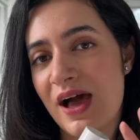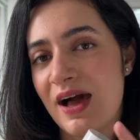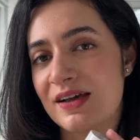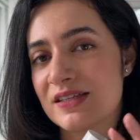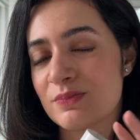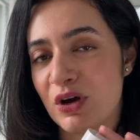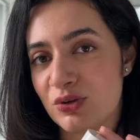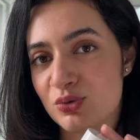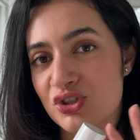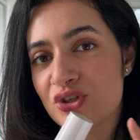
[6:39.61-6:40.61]
as
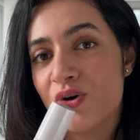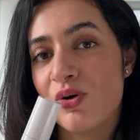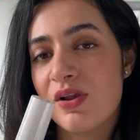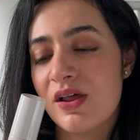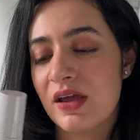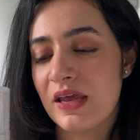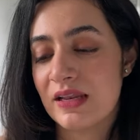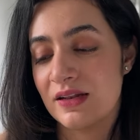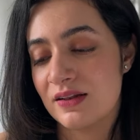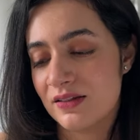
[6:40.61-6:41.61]
bakuchiol
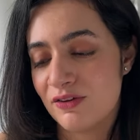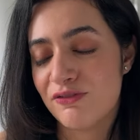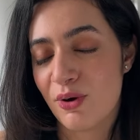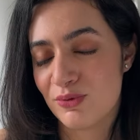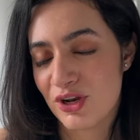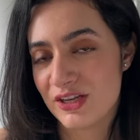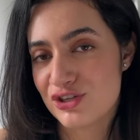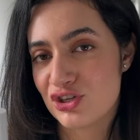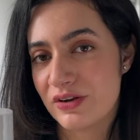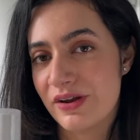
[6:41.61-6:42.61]
in the
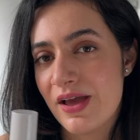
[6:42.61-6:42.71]
formulation.